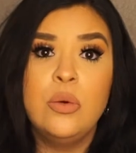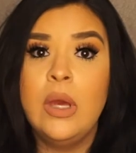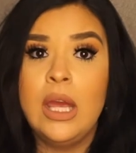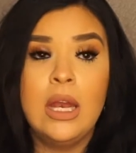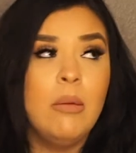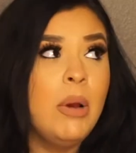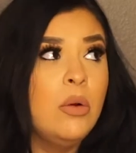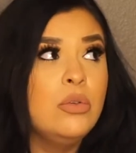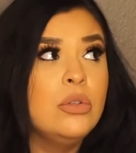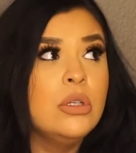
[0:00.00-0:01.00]
you hit
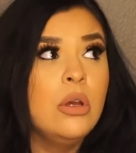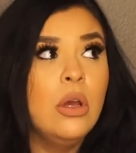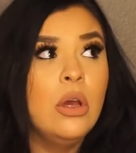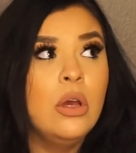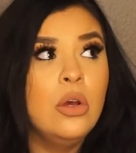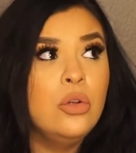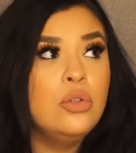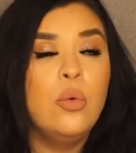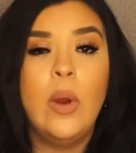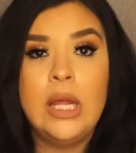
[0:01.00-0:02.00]
about
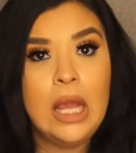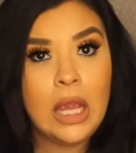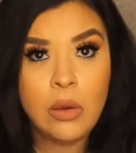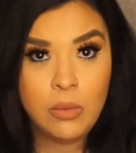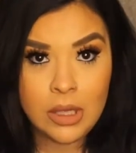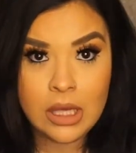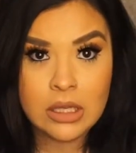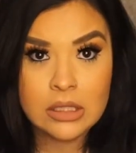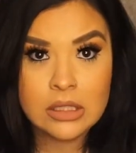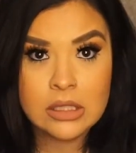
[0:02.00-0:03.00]
28
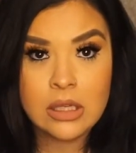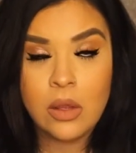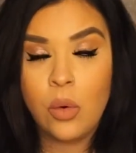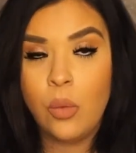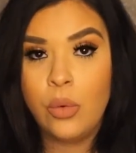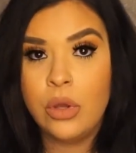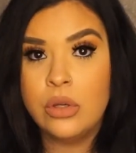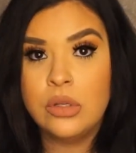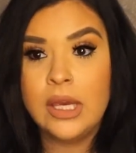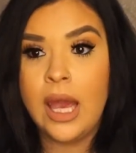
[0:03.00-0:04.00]
weeks,
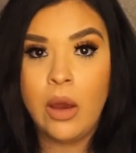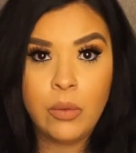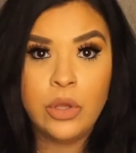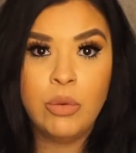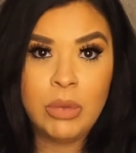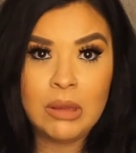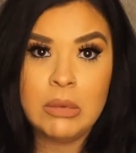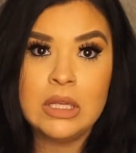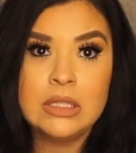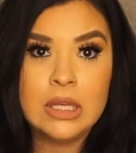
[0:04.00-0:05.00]
count your
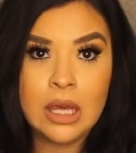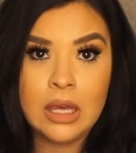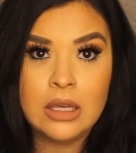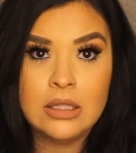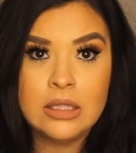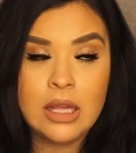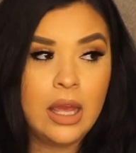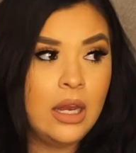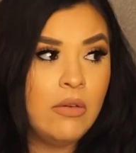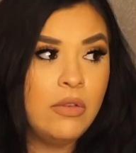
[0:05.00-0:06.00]
baby's kicks,
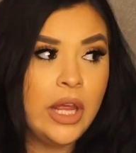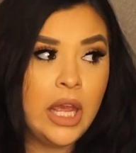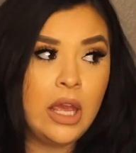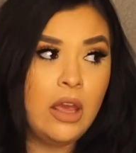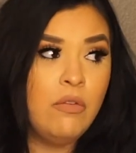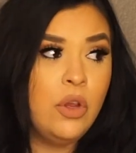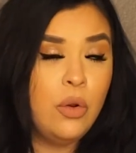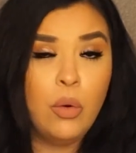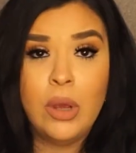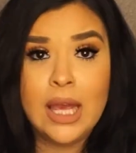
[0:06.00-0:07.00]
and if you
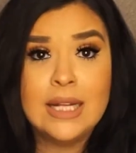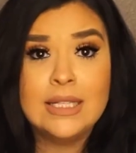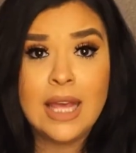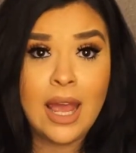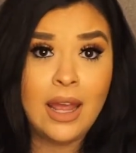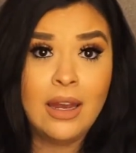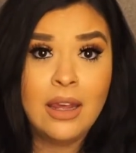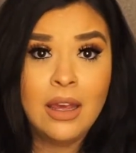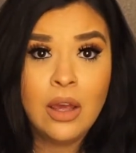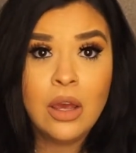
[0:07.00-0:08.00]
don't get
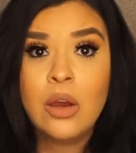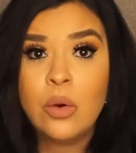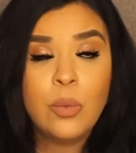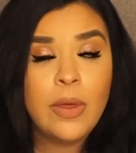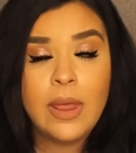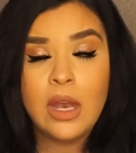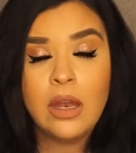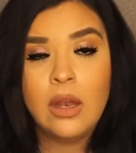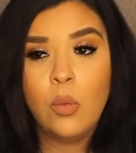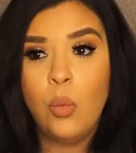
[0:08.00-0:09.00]
10
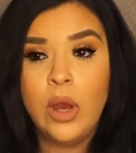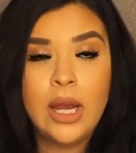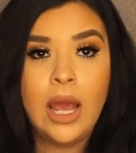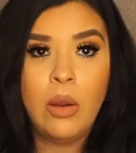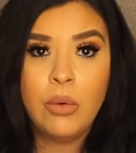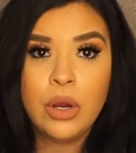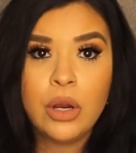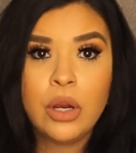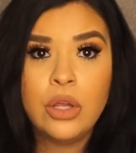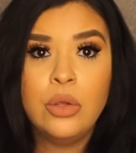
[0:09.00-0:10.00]
within 1
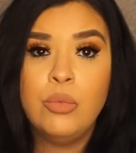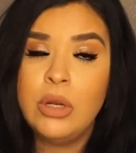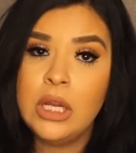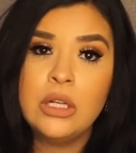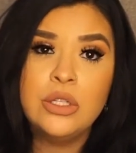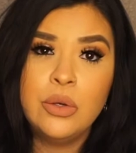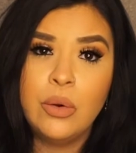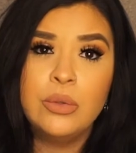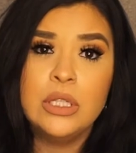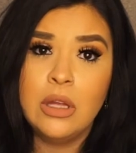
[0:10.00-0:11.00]
hour, you need to
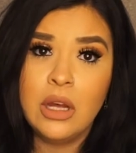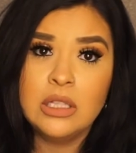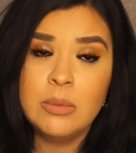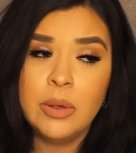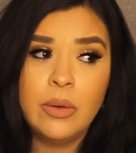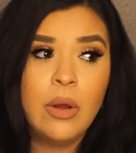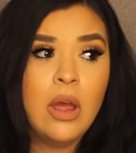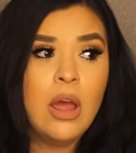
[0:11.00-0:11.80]
go to the hospital,